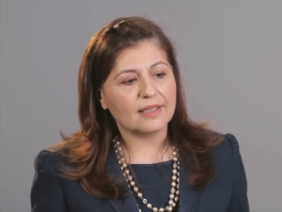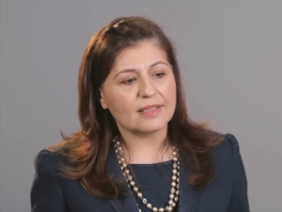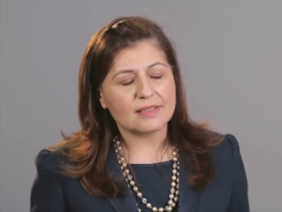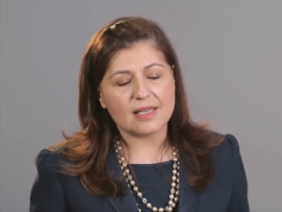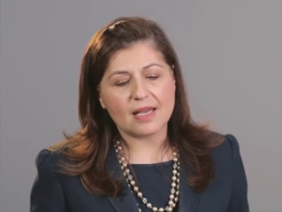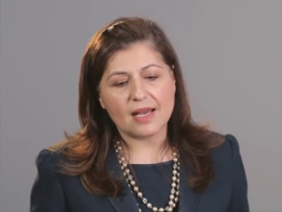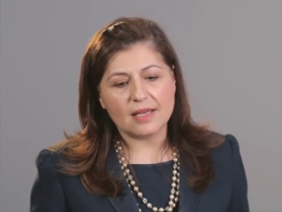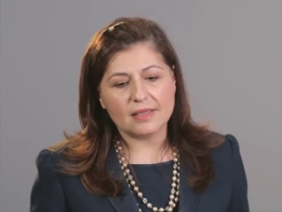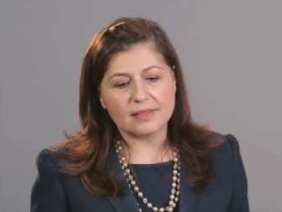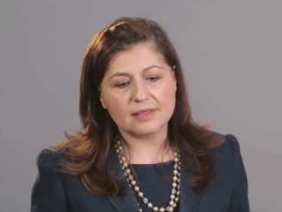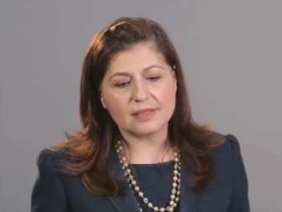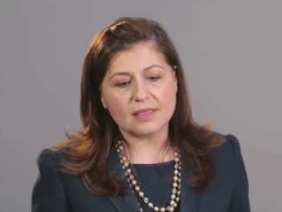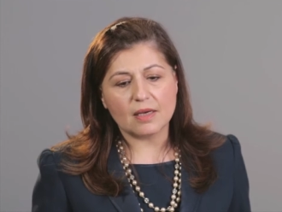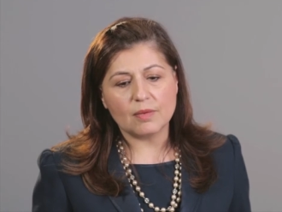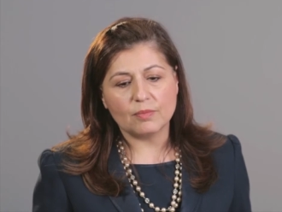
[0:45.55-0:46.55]
That
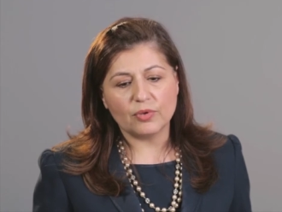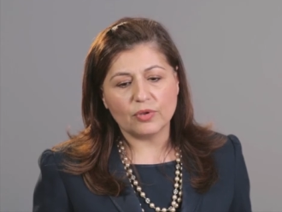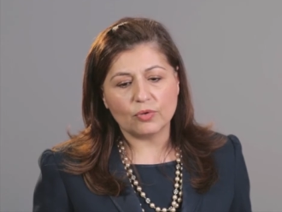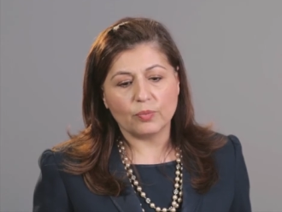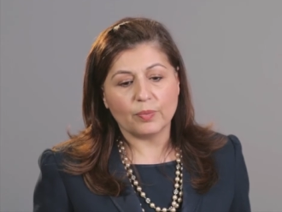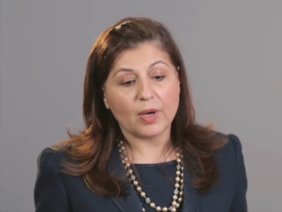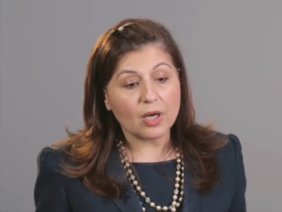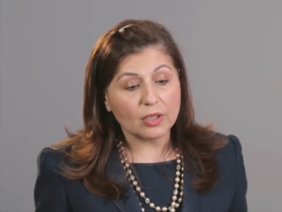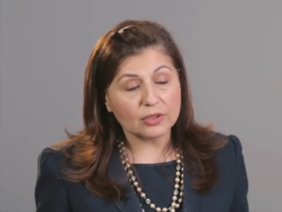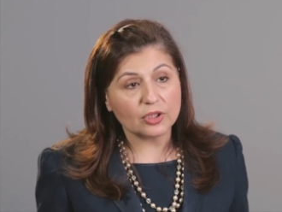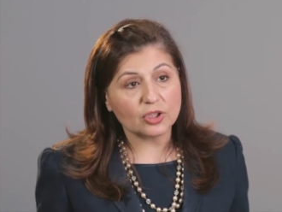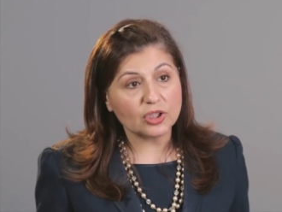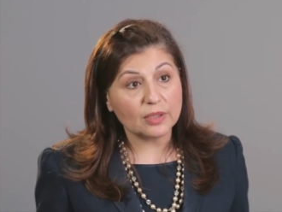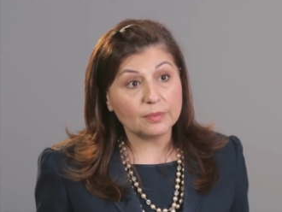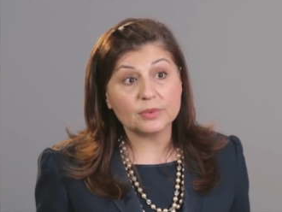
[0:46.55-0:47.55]
has come through
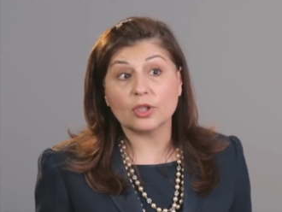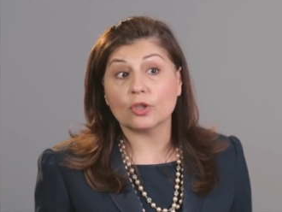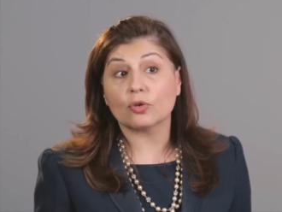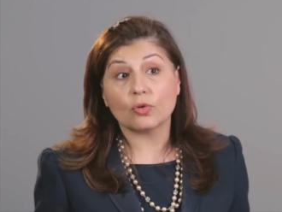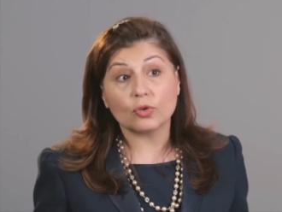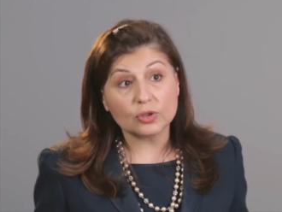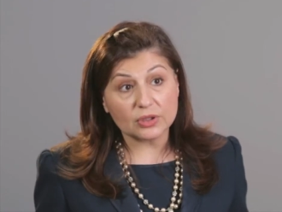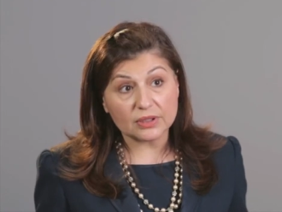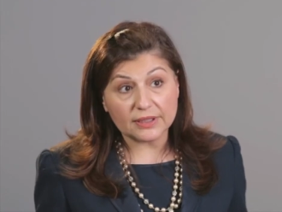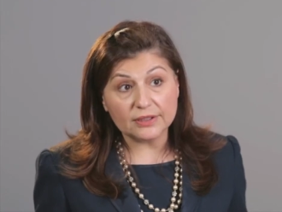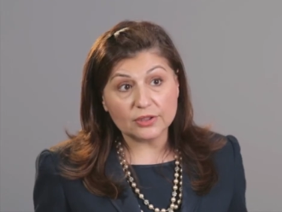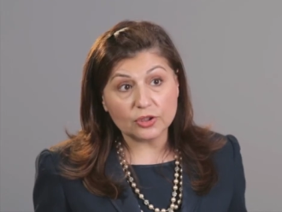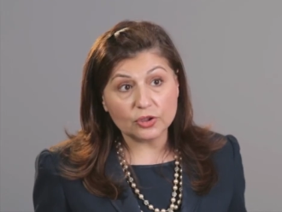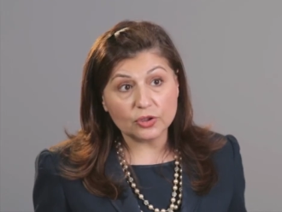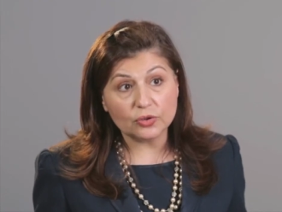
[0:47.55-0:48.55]
partnerships across
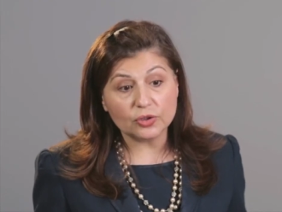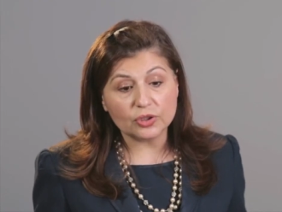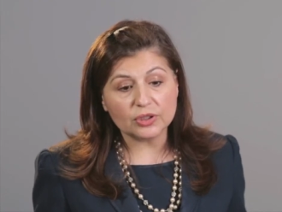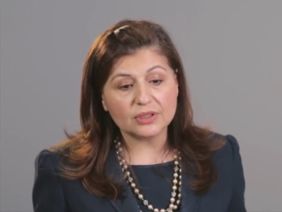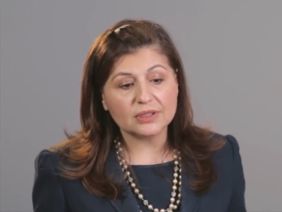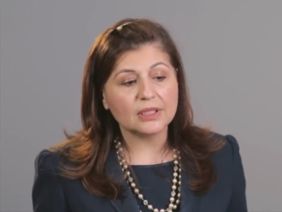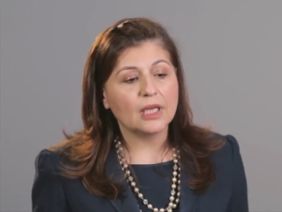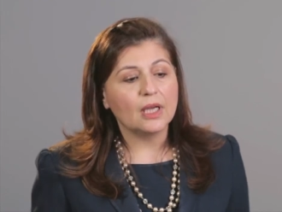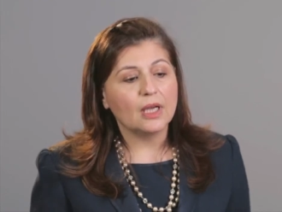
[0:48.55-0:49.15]
institutions,